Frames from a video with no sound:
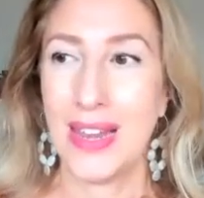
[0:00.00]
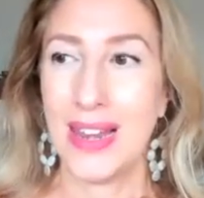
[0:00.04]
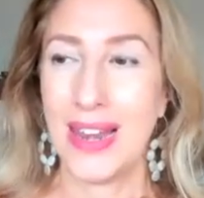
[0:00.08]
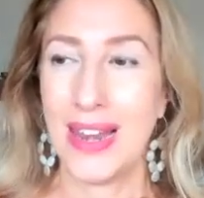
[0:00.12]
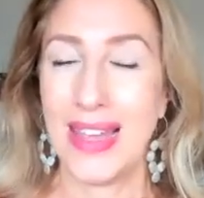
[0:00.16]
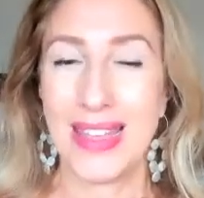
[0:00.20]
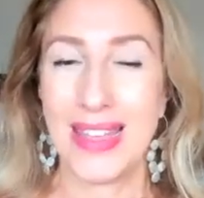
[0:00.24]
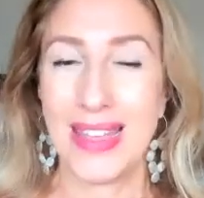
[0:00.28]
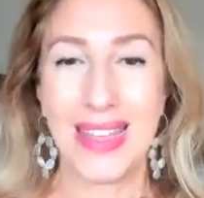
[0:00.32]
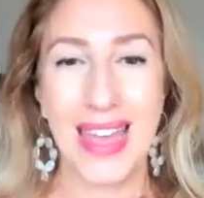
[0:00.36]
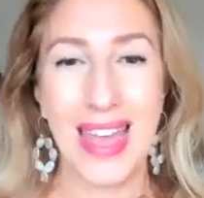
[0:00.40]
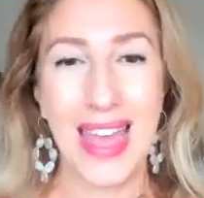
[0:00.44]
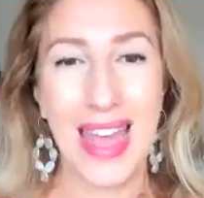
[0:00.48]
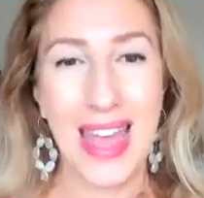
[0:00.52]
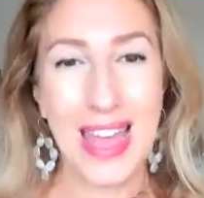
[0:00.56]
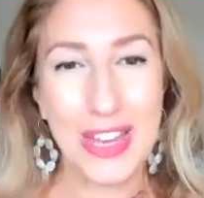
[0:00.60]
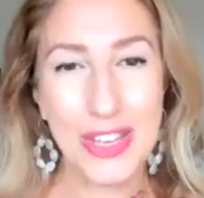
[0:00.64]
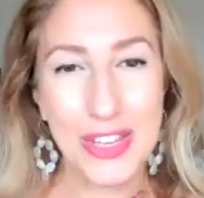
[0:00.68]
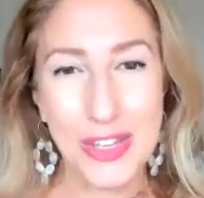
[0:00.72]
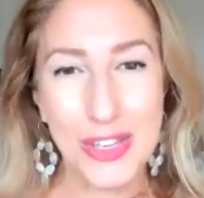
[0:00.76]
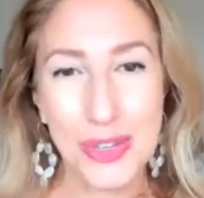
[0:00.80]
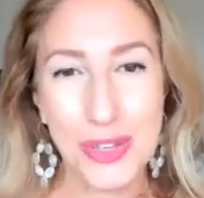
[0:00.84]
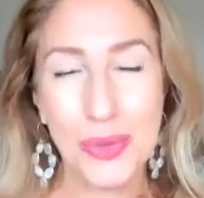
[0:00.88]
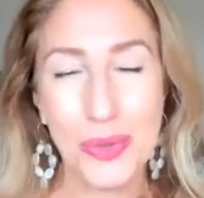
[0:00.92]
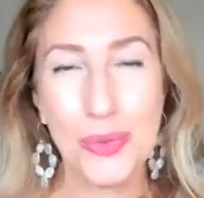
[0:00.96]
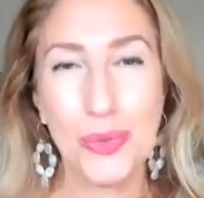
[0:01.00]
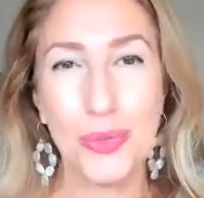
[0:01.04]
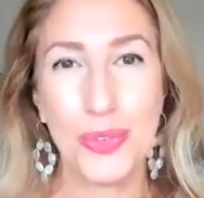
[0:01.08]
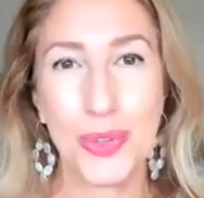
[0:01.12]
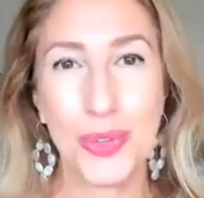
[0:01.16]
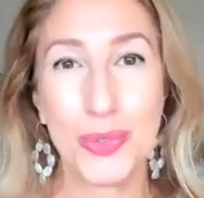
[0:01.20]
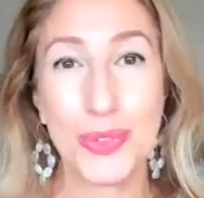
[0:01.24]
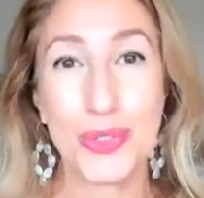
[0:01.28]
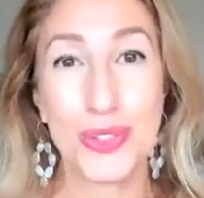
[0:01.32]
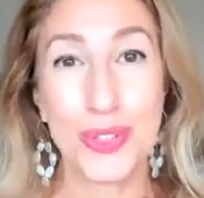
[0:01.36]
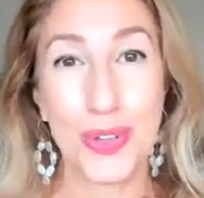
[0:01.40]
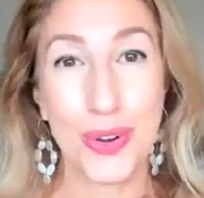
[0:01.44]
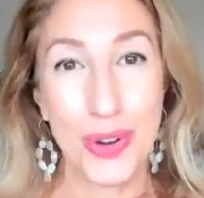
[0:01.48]
Like, can you
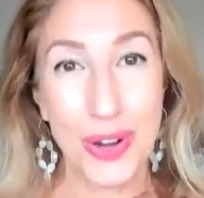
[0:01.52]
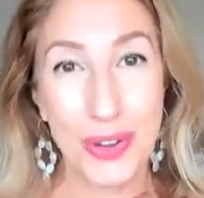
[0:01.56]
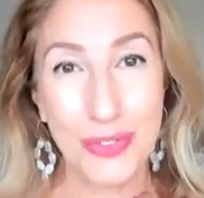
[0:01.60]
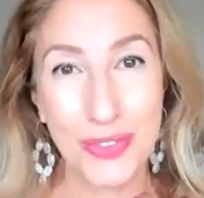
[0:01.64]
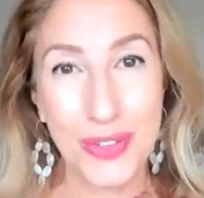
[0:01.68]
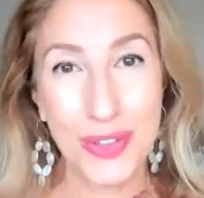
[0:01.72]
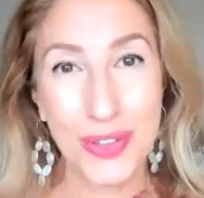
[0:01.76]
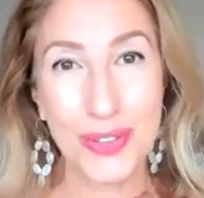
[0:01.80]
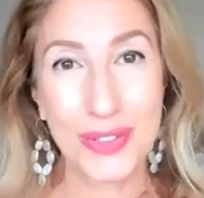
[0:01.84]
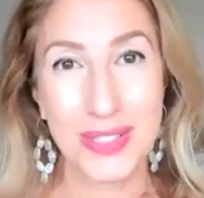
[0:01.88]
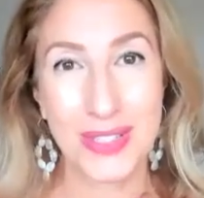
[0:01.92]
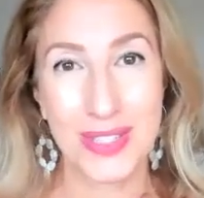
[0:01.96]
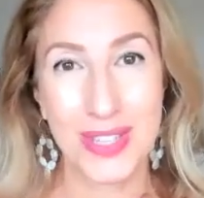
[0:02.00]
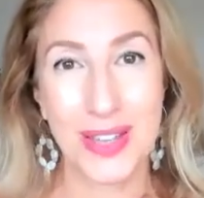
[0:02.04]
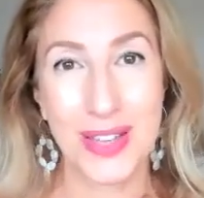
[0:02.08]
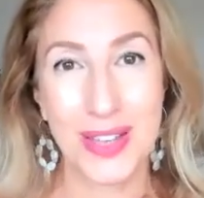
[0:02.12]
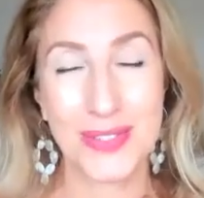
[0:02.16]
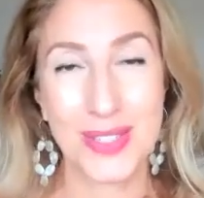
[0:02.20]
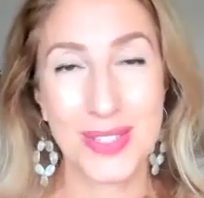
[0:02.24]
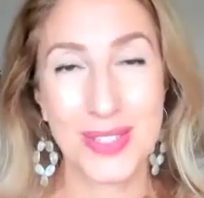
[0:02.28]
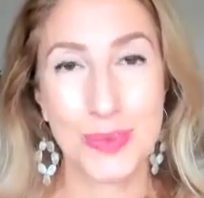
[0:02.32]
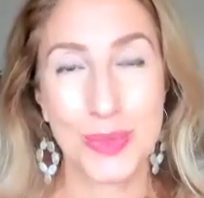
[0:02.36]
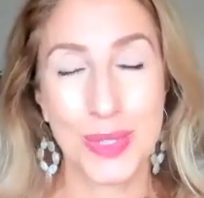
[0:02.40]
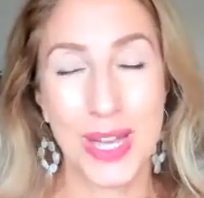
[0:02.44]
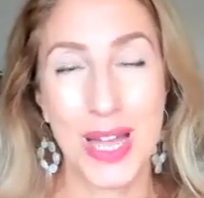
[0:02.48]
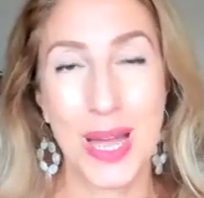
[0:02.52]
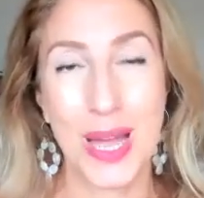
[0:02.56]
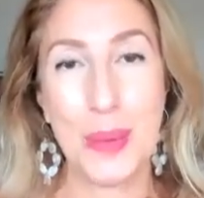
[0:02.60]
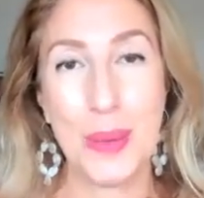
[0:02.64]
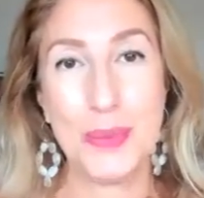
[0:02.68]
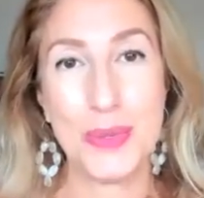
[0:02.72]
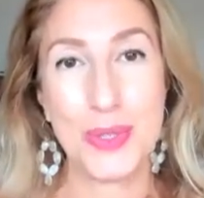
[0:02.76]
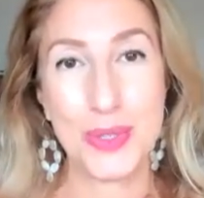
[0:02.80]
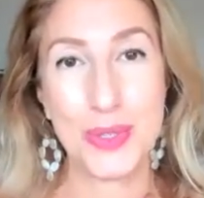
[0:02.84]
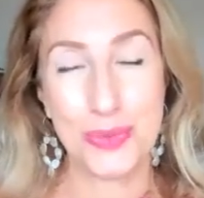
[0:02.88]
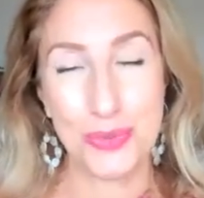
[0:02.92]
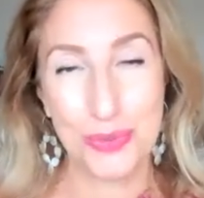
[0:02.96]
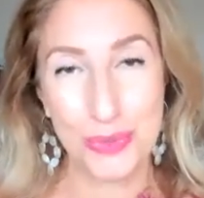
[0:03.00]
feel sorry for yourself sometimes?
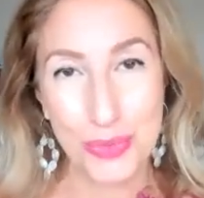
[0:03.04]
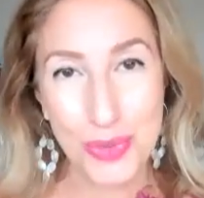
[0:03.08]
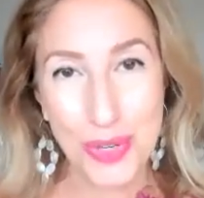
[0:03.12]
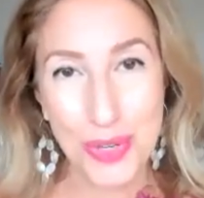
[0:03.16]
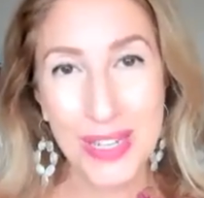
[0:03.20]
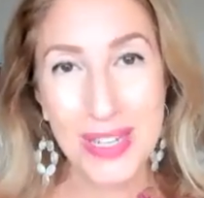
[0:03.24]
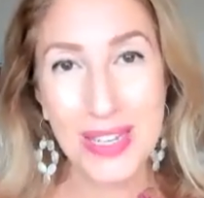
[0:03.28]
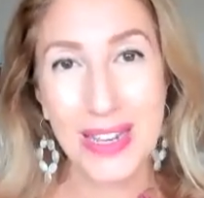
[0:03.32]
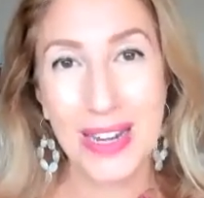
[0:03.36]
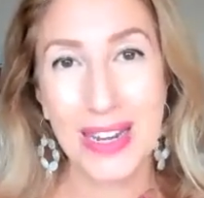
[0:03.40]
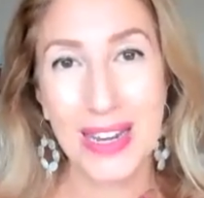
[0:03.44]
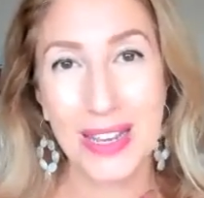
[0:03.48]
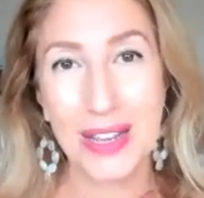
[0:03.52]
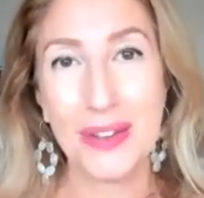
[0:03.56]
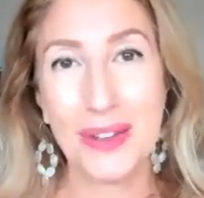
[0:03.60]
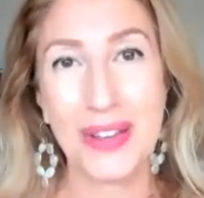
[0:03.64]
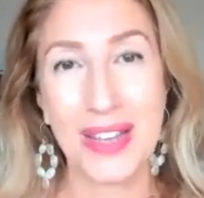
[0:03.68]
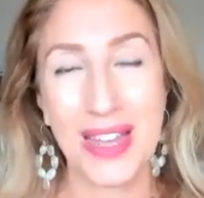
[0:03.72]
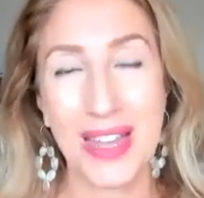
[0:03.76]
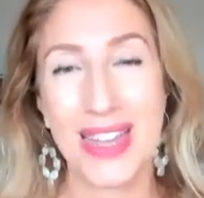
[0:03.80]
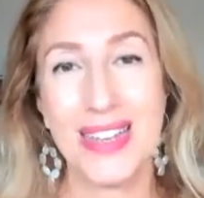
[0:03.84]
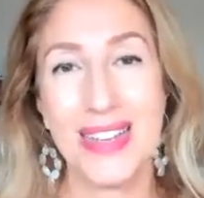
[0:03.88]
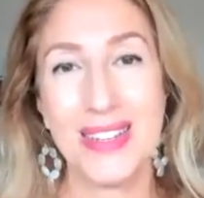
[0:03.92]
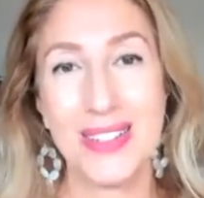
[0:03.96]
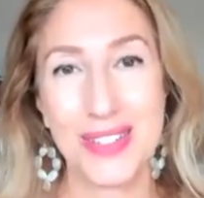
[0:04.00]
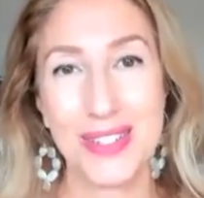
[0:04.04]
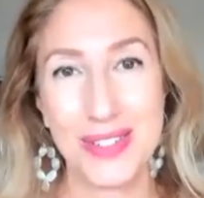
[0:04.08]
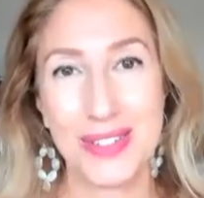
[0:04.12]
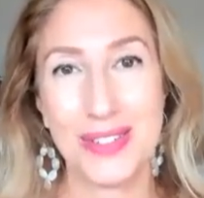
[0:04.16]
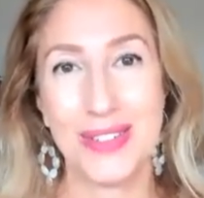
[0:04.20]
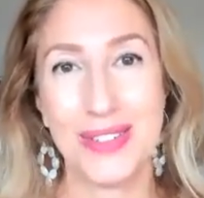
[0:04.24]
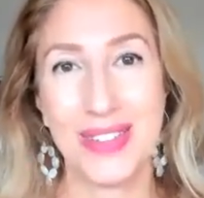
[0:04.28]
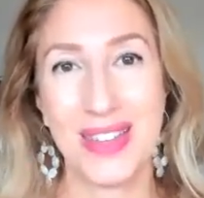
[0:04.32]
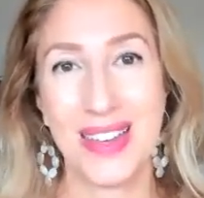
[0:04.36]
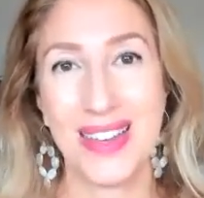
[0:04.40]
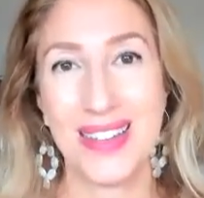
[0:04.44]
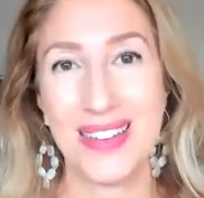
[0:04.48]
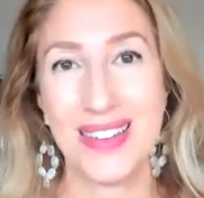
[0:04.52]
It's really okay to do
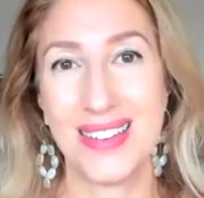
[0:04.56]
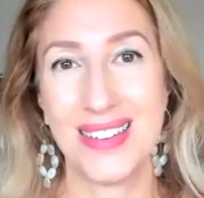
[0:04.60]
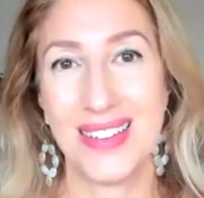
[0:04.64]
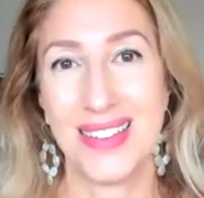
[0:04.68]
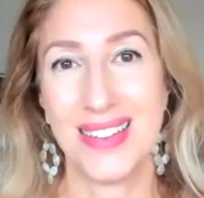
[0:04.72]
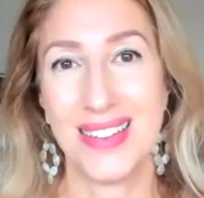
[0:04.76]
that.